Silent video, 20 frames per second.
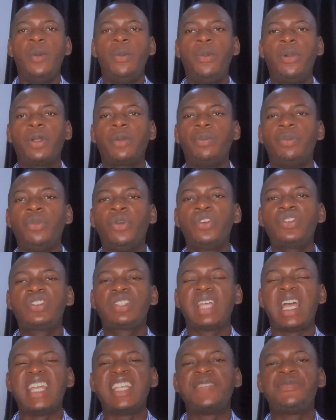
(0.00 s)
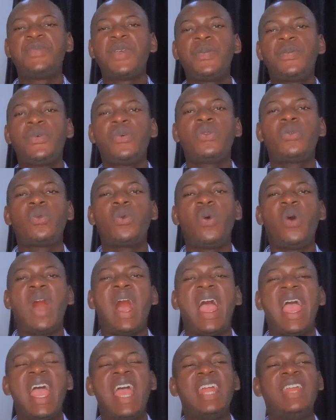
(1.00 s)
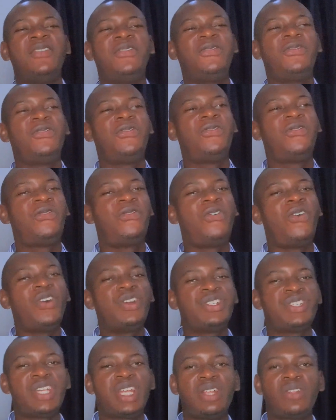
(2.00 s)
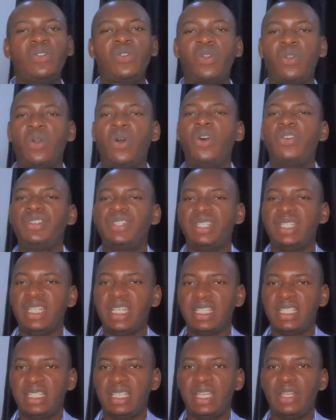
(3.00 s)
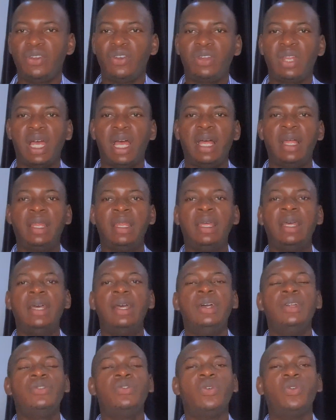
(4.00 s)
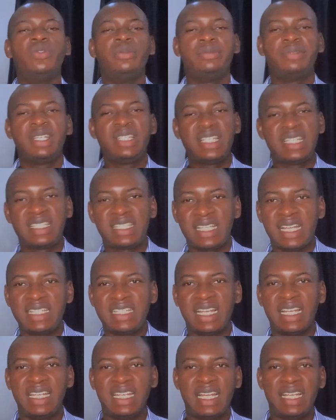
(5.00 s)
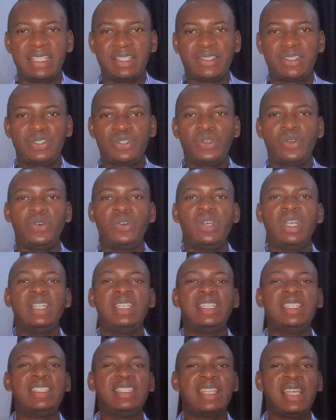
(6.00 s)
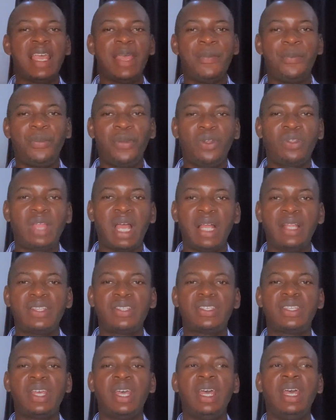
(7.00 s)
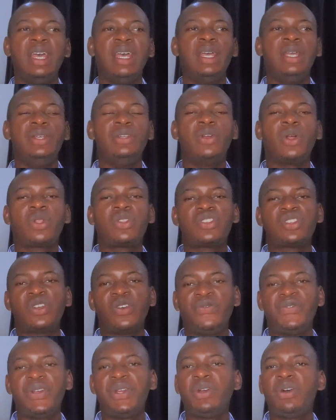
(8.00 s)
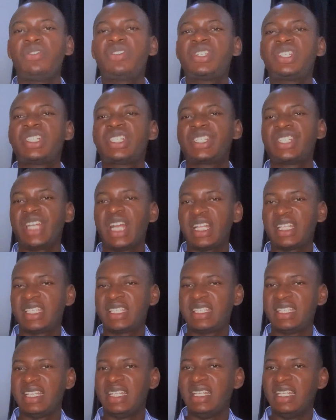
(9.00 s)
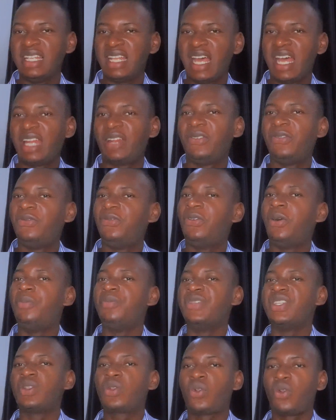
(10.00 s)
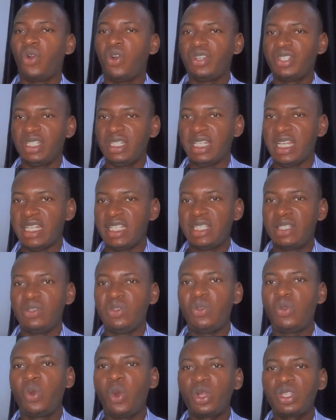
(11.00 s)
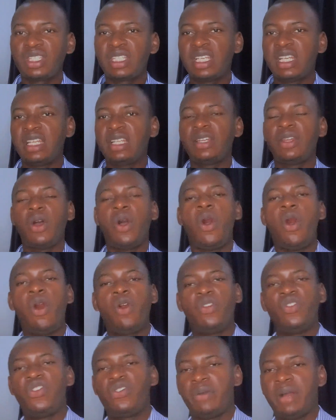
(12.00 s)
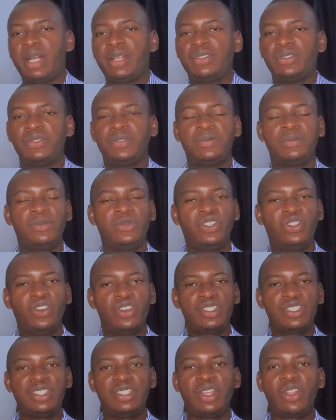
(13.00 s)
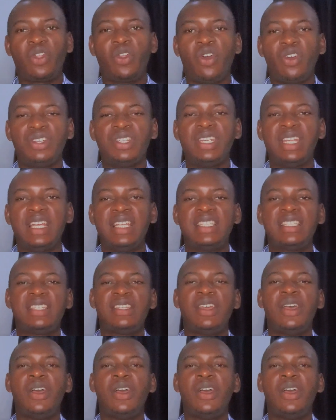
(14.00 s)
but most times people go ahead forging coordinates in order to register their land. So it is important your surveyor charts the land from the coordinates gotten on ground, not the coordinates